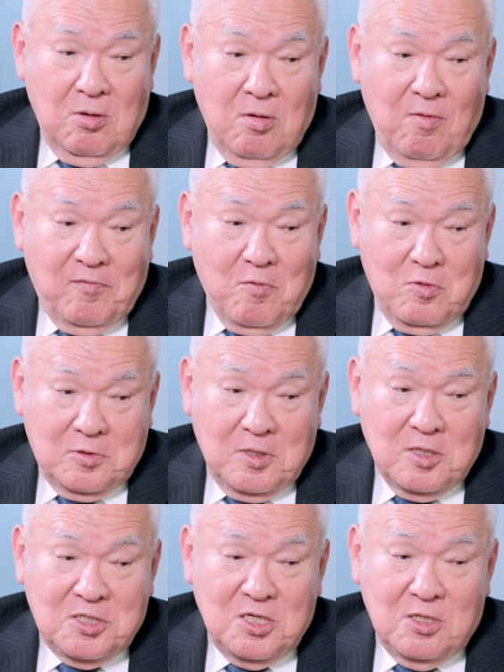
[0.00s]
of course,
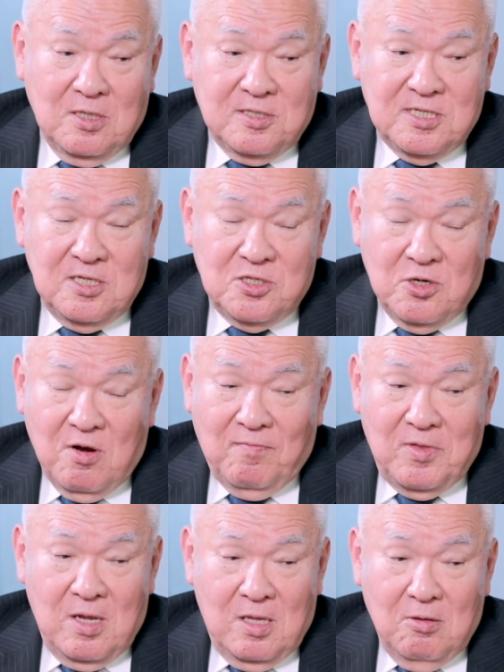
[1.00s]
the seizure of
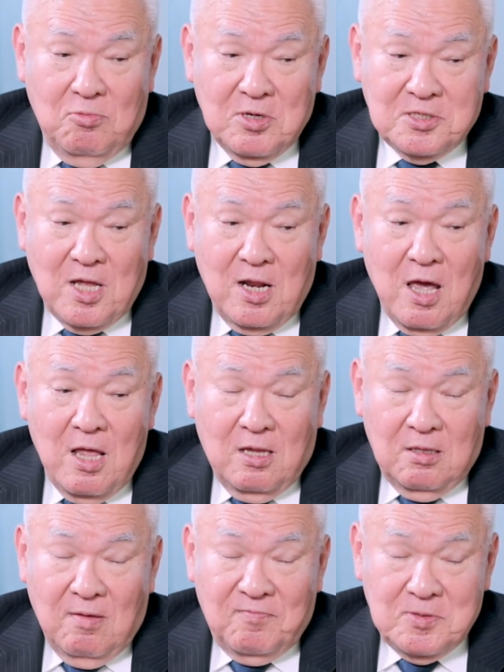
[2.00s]
the western
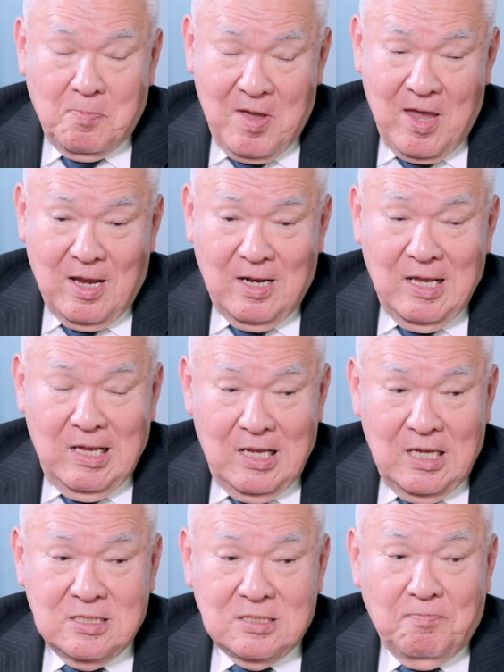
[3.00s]
island of Japan
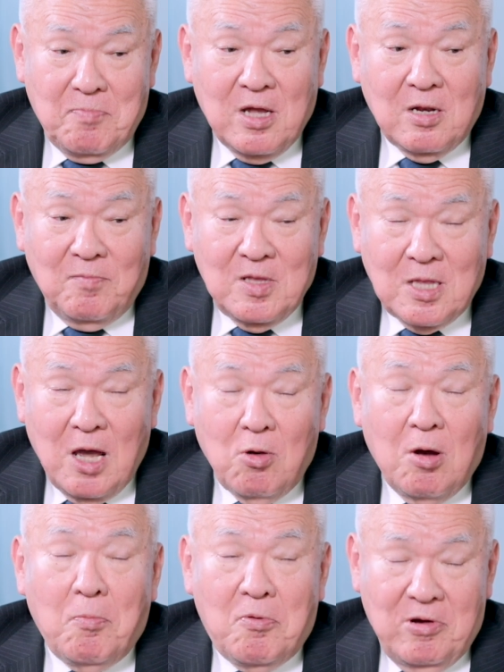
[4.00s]
is part of the
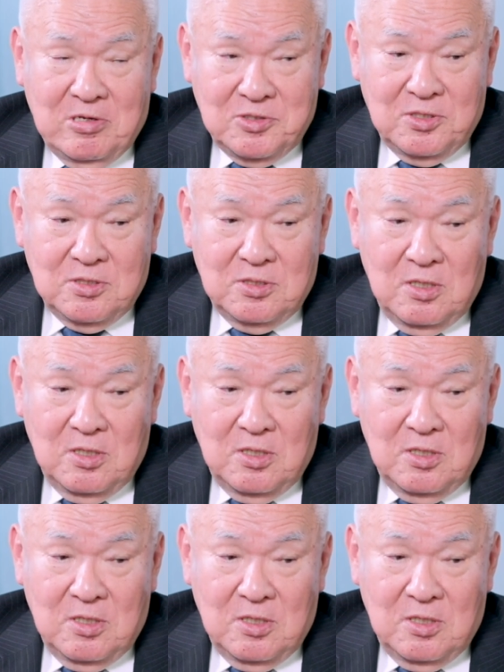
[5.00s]
Taiwan operations.